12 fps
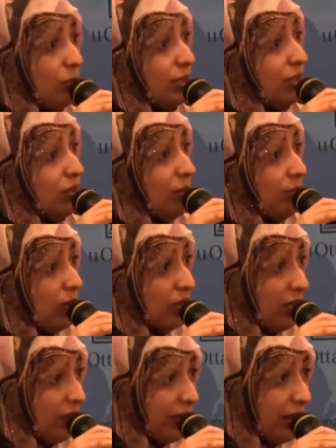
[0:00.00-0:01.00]
will talk
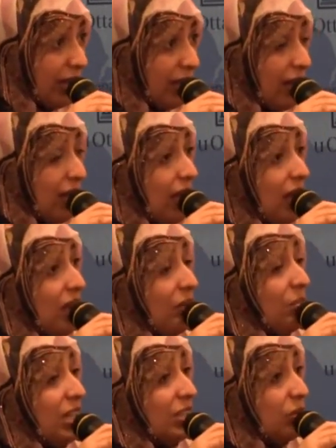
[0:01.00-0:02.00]
about everything,
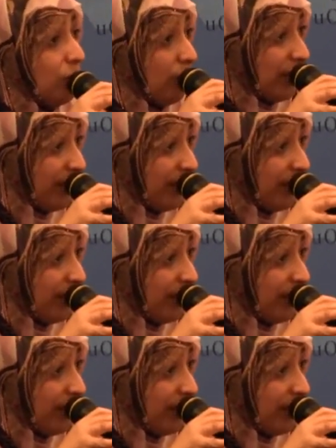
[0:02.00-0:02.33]
but